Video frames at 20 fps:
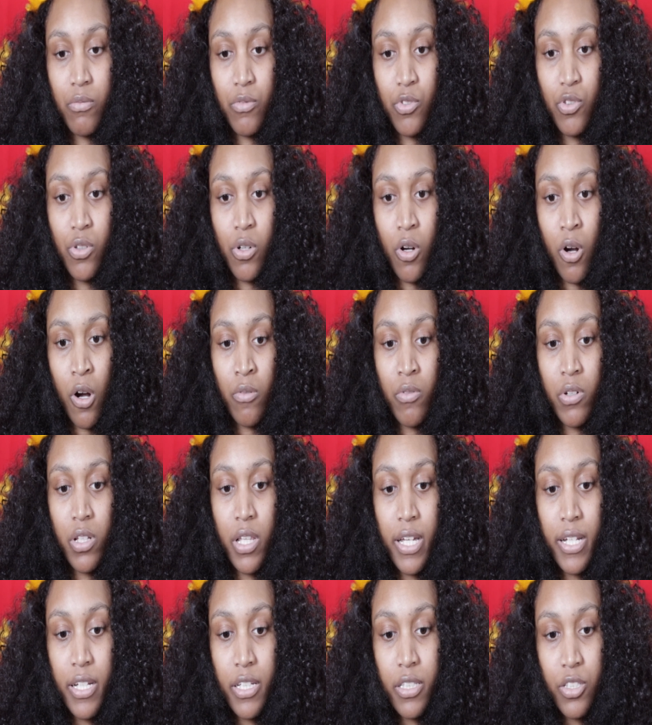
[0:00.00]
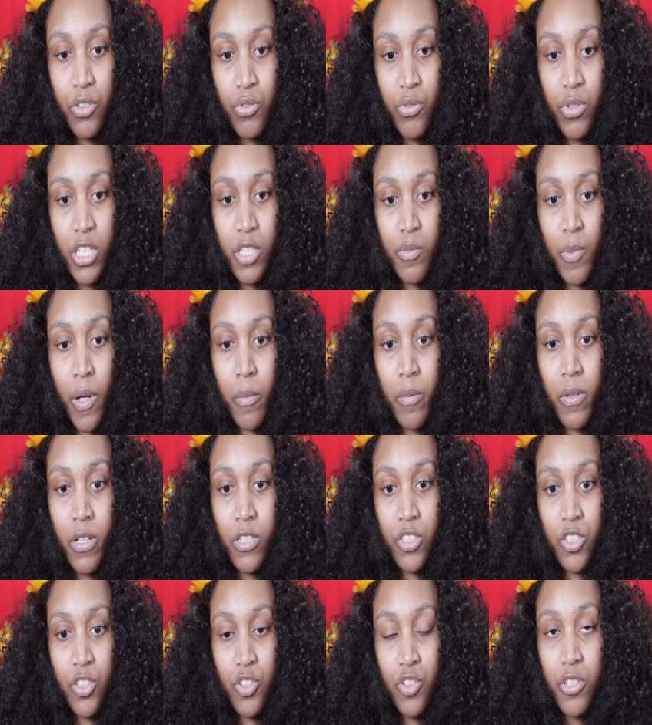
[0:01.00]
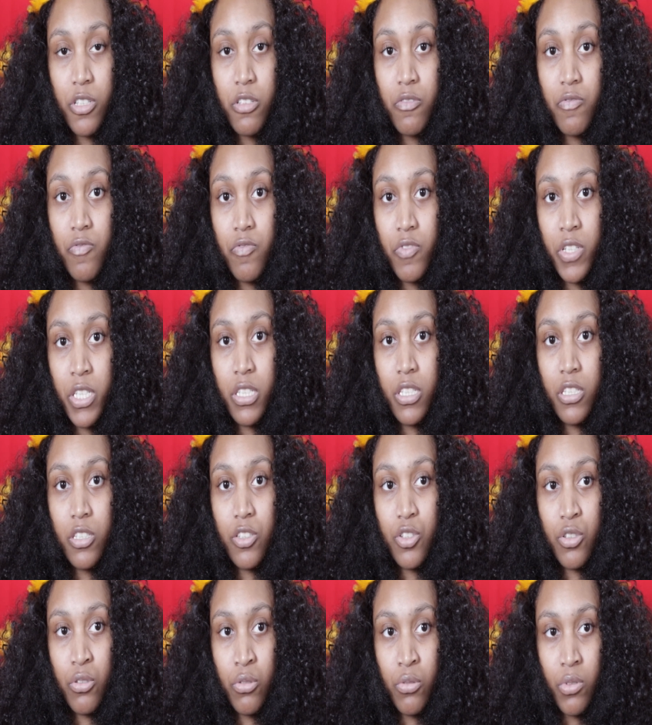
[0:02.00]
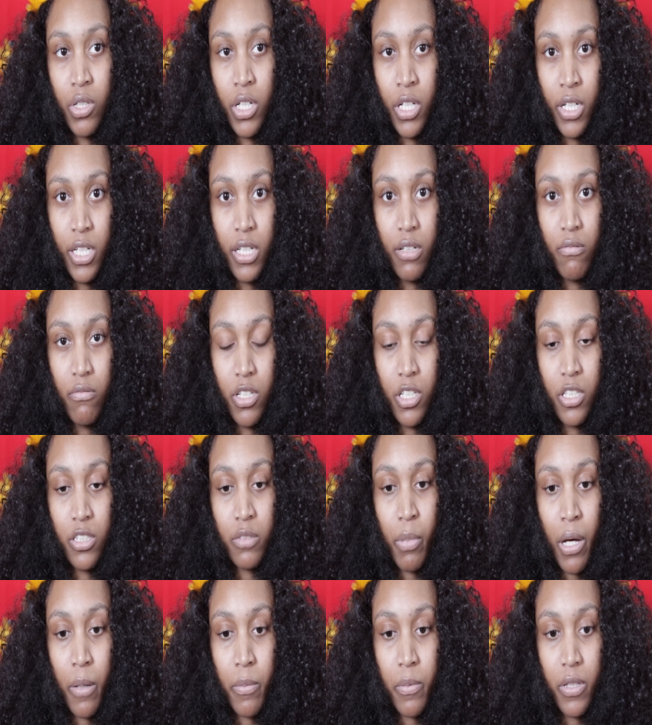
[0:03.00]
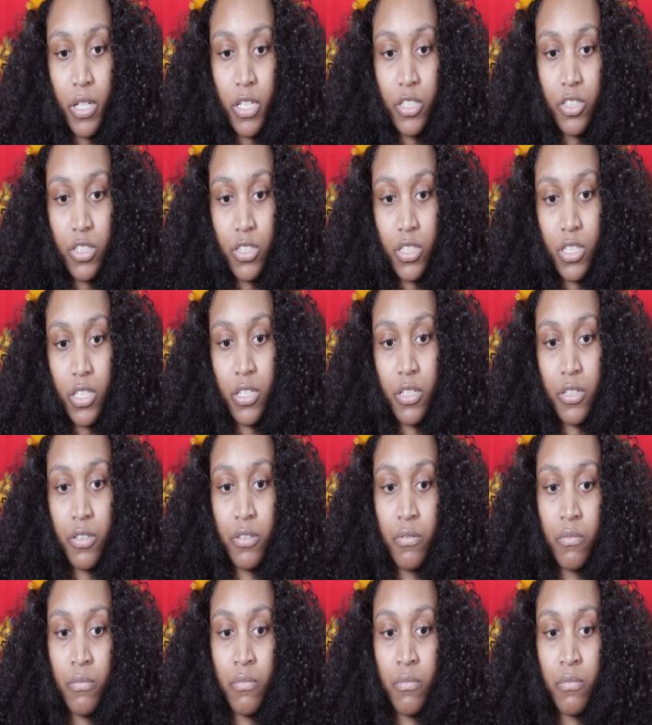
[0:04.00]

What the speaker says: You're all related to these populations. You can fit into any of these populations here.